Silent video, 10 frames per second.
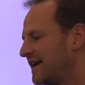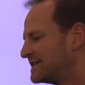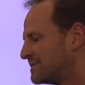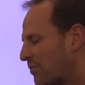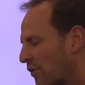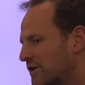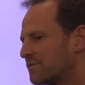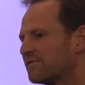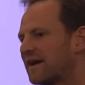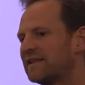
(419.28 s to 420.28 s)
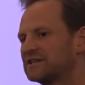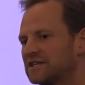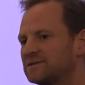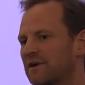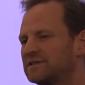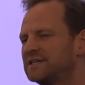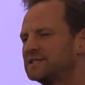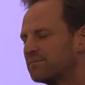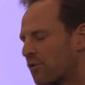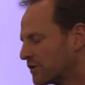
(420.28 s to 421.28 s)
It's important to provide that transparency.
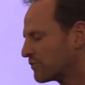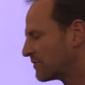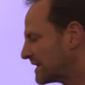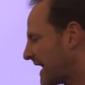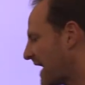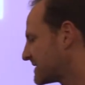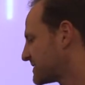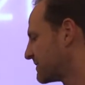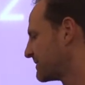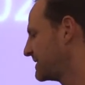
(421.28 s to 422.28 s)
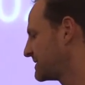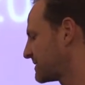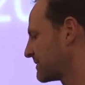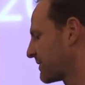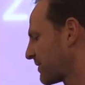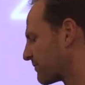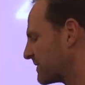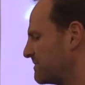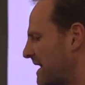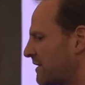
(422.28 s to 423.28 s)
It's important to really answer these
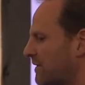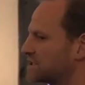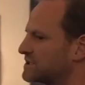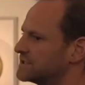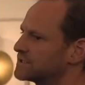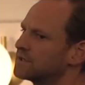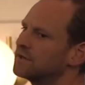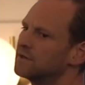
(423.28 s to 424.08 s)
3 main questions.